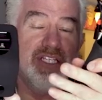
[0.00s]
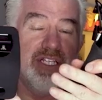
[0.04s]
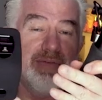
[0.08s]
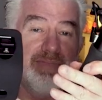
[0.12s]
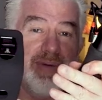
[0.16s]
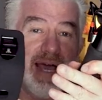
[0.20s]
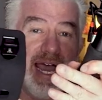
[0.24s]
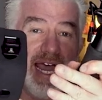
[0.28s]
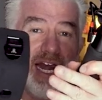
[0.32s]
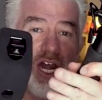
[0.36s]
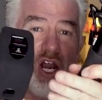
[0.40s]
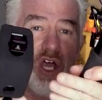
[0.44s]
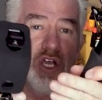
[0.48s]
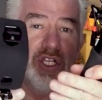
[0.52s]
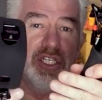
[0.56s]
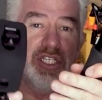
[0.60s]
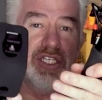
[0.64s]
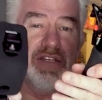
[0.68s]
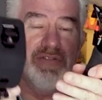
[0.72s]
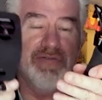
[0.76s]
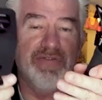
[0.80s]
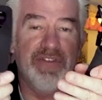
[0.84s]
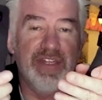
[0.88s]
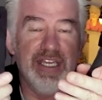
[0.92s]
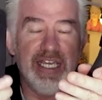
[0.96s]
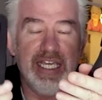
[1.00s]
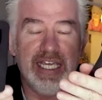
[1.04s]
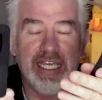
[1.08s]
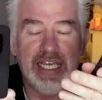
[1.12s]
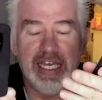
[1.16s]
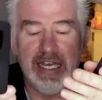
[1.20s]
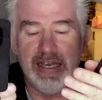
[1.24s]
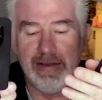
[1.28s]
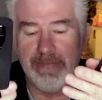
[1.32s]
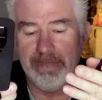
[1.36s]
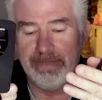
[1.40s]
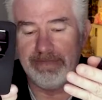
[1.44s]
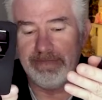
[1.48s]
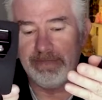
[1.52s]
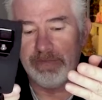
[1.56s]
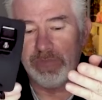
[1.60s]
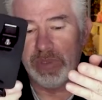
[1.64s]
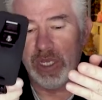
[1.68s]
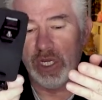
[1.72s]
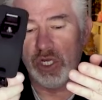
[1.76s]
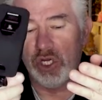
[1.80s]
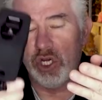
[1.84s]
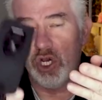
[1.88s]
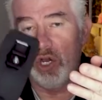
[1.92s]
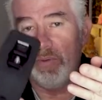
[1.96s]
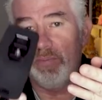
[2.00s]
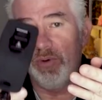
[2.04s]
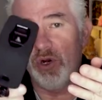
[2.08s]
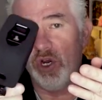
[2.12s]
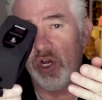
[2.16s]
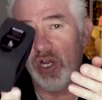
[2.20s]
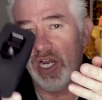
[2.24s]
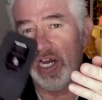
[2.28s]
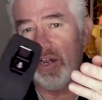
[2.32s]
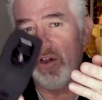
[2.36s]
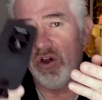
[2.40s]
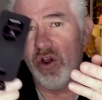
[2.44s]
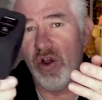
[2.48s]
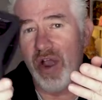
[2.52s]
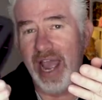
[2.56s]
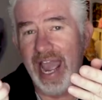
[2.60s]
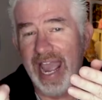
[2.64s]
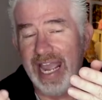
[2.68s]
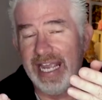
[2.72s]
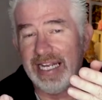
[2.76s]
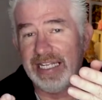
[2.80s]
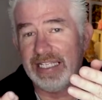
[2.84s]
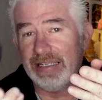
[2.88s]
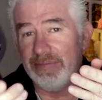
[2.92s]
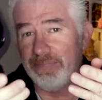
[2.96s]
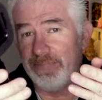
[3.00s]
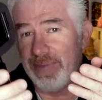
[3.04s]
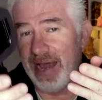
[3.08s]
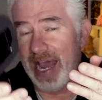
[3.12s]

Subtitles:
to buy lots of the GoPro Hero 8